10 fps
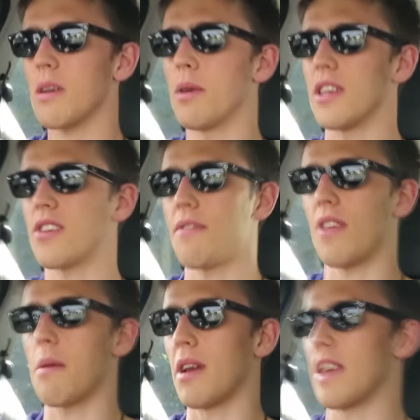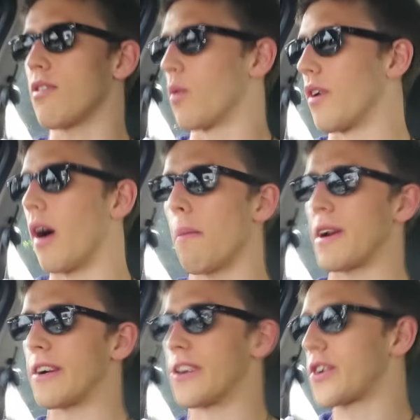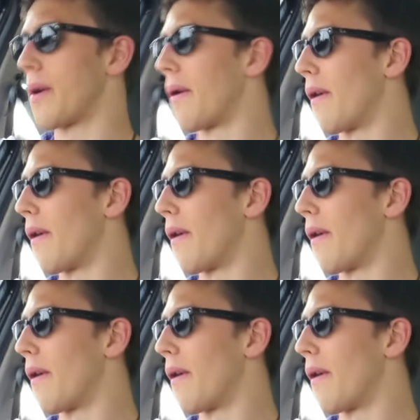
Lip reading: But it's if they believe you or not, because